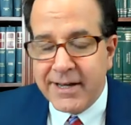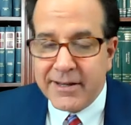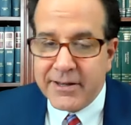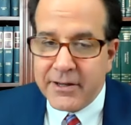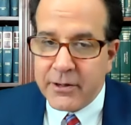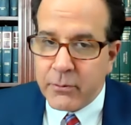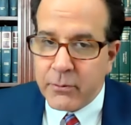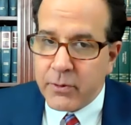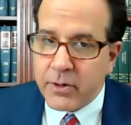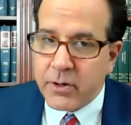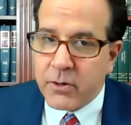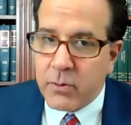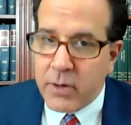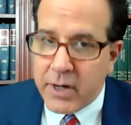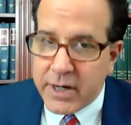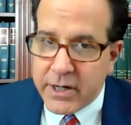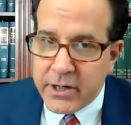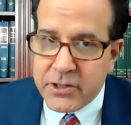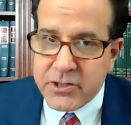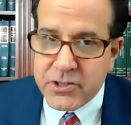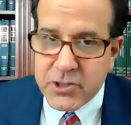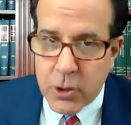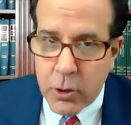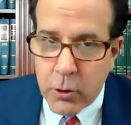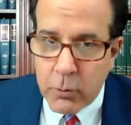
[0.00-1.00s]
that
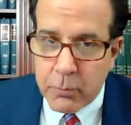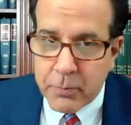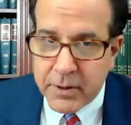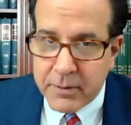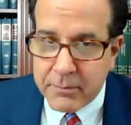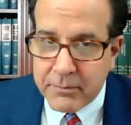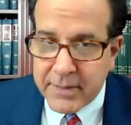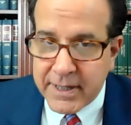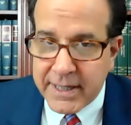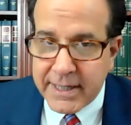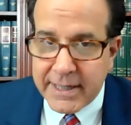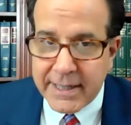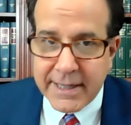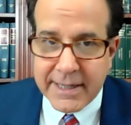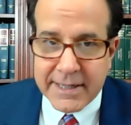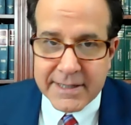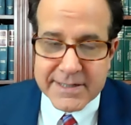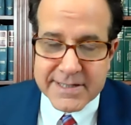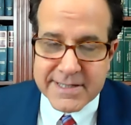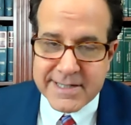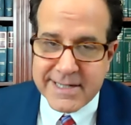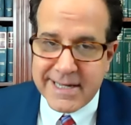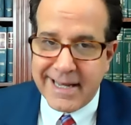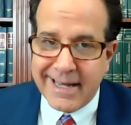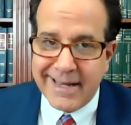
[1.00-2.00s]
requires open
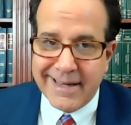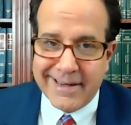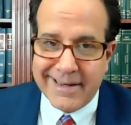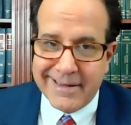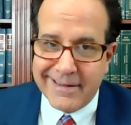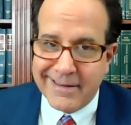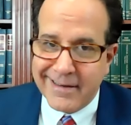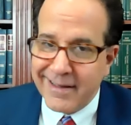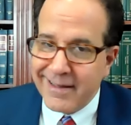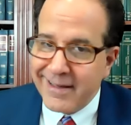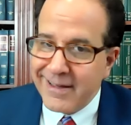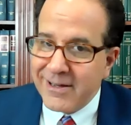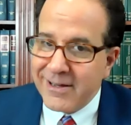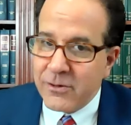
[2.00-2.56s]
meetings and